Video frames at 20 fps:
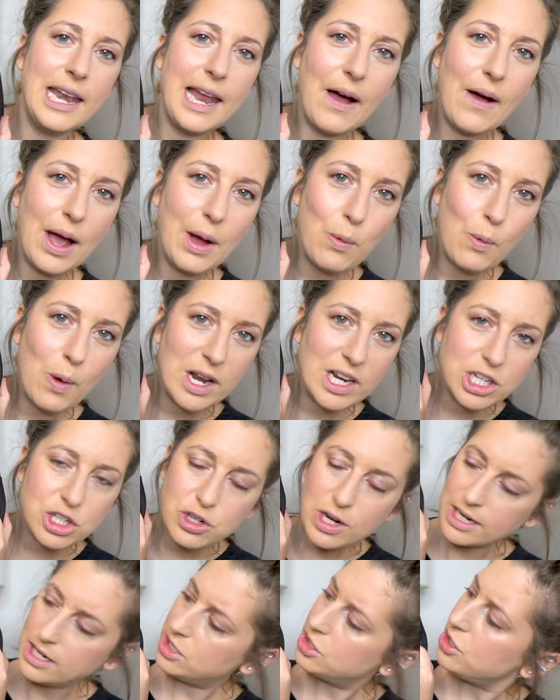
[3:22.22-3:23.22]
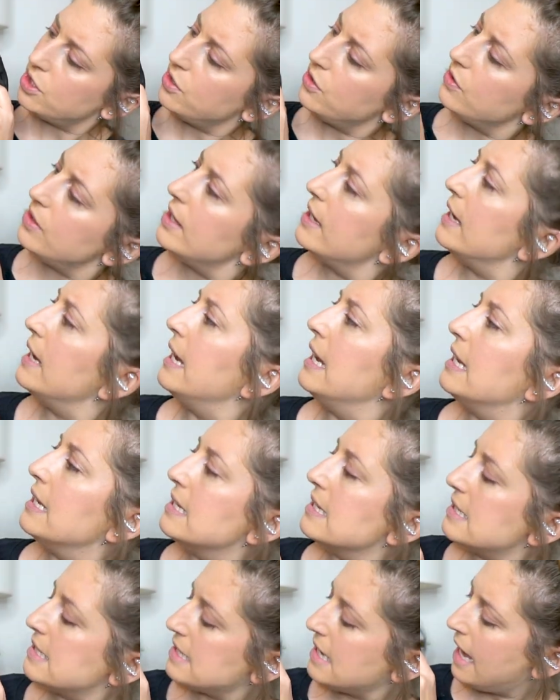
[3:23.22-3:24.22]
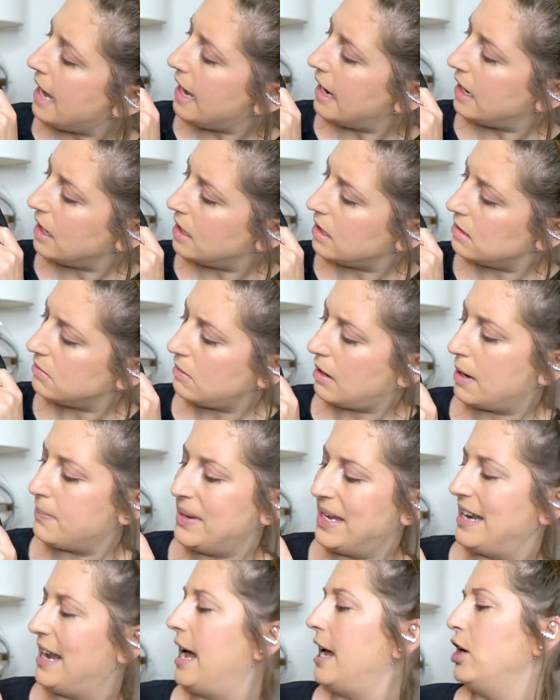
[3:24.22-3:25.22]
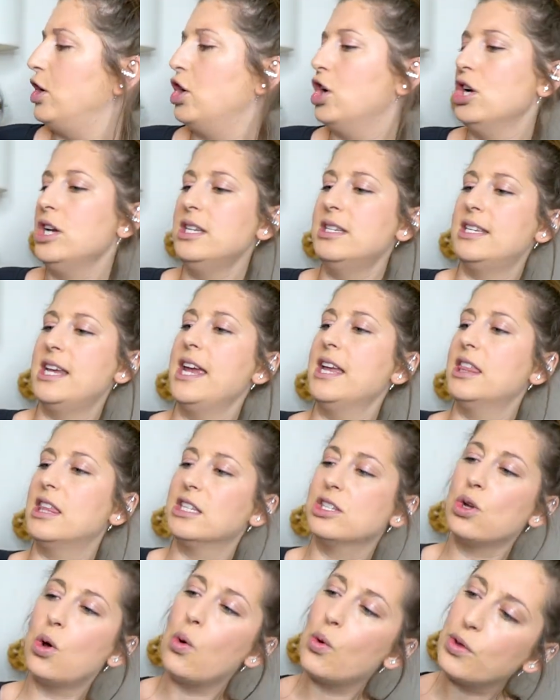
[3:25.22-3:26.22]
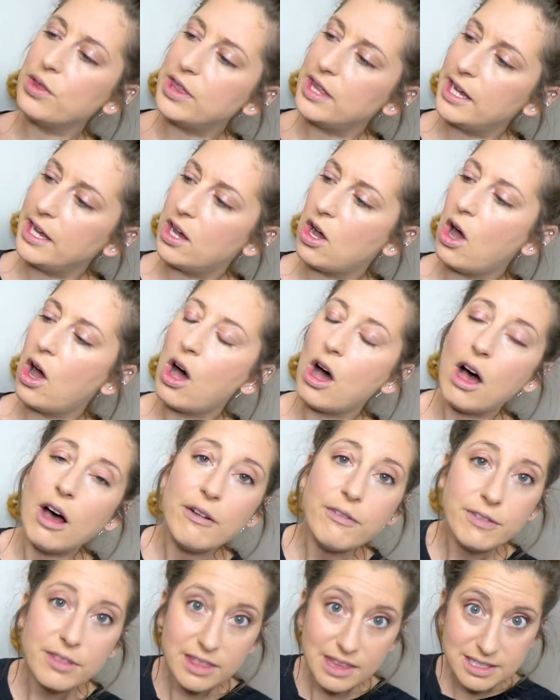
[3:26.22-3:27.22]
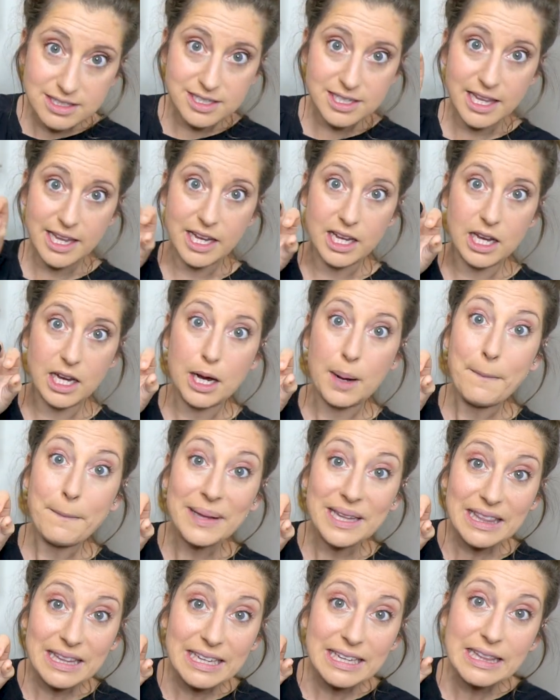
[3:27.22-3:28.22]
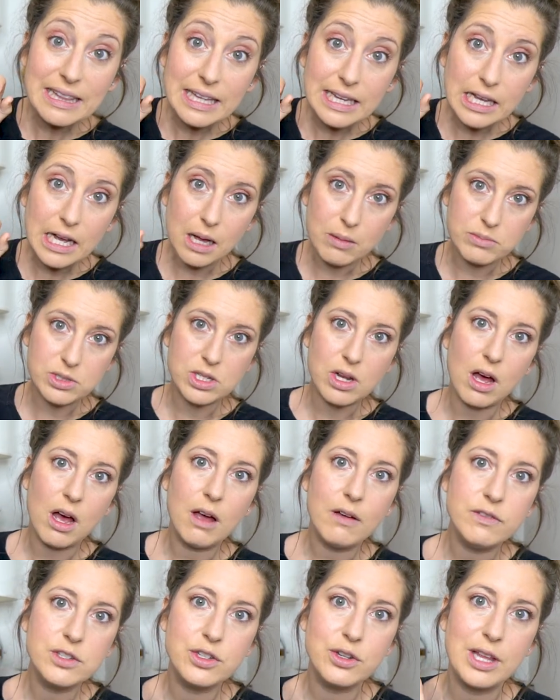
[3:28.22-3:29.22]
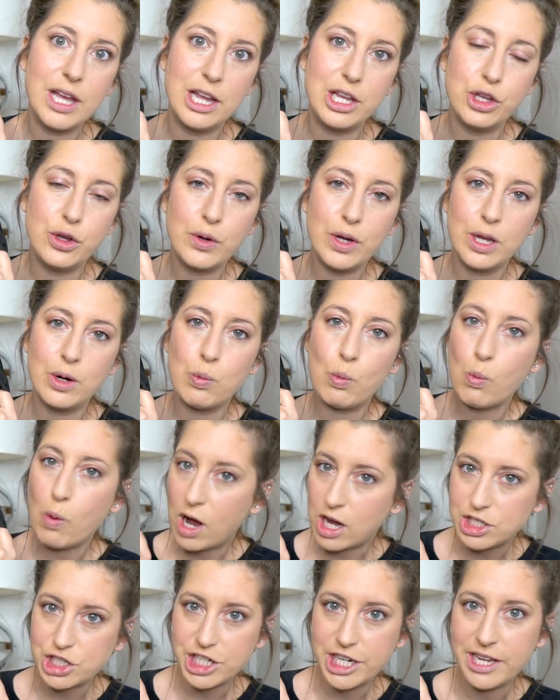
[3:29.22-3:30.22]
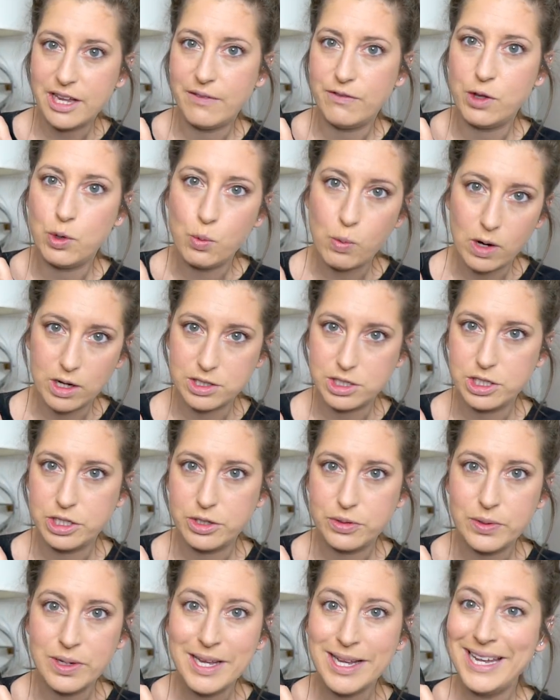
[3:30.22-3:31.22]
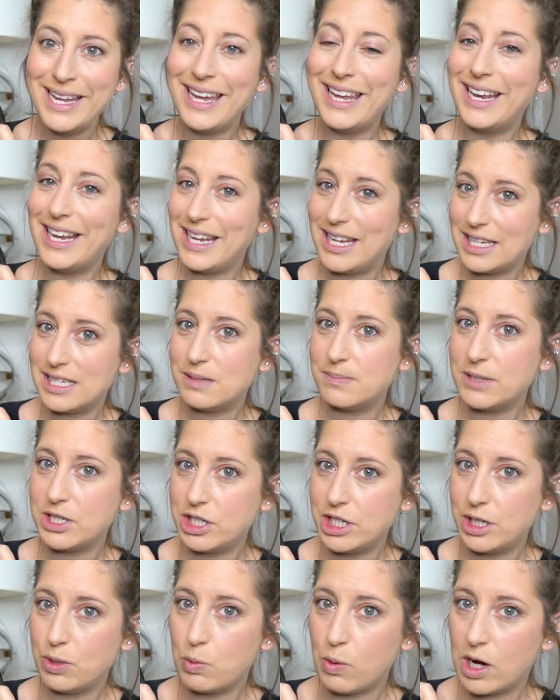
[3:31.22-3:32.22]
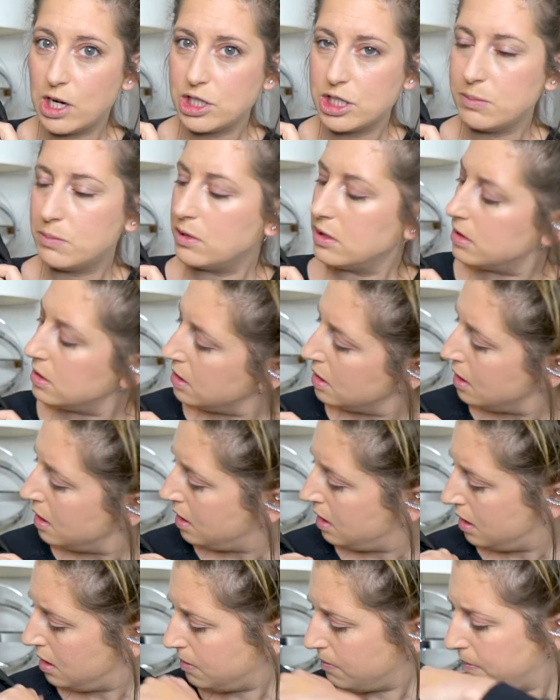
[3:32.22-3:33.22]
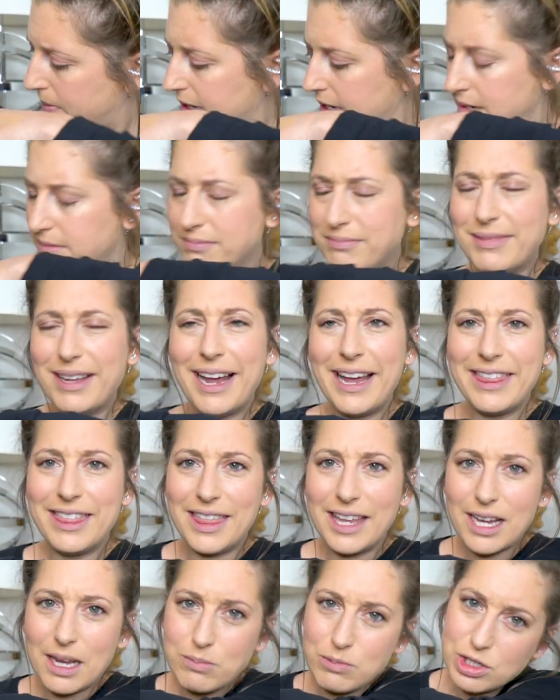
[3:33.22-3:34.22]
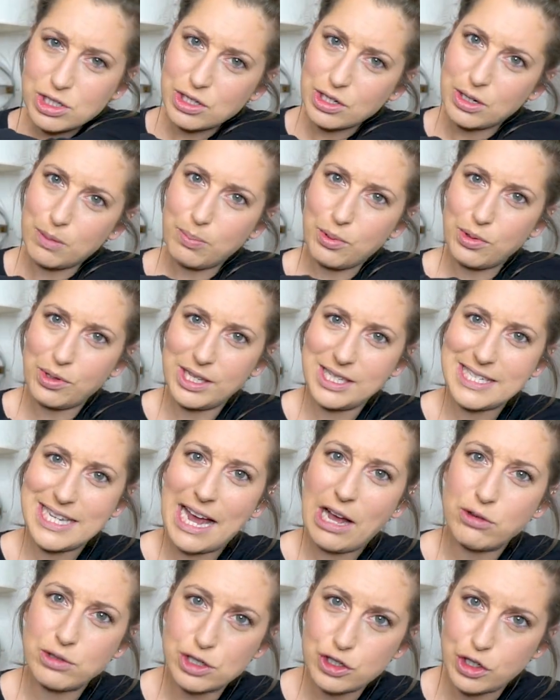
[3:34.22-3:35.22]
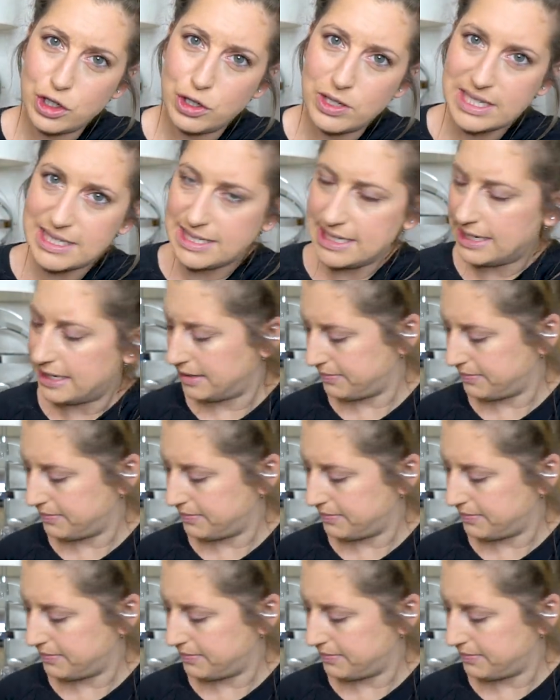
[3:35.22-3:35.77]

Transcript: Now I wanna try to show you the inside. I mean, I could take this whole thing off. This thing completely comes off so that you can wash it if you want to. It is machine washable. But I think I'm just gonna pull these out so you can see